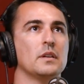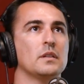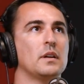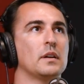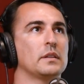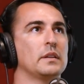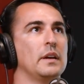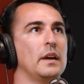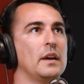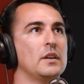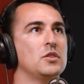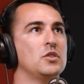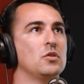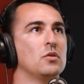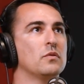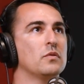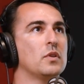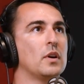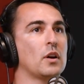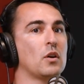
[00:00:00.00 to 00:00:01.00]
like the edging
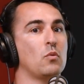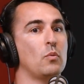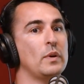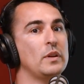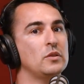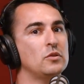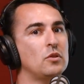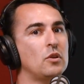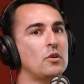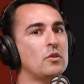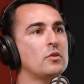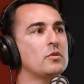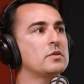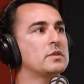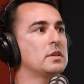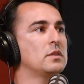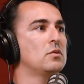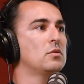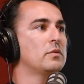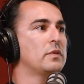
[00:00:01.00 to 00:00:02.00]
of like
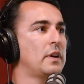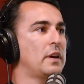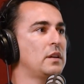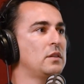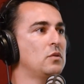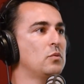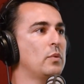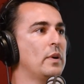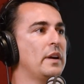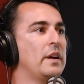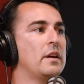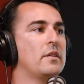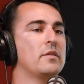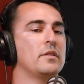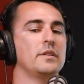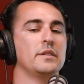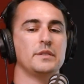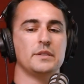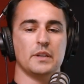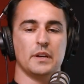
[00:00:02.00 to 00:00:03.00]
windows and all that in the wet
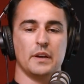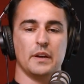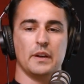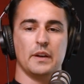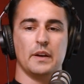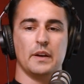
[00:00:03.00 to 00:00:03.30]
areas,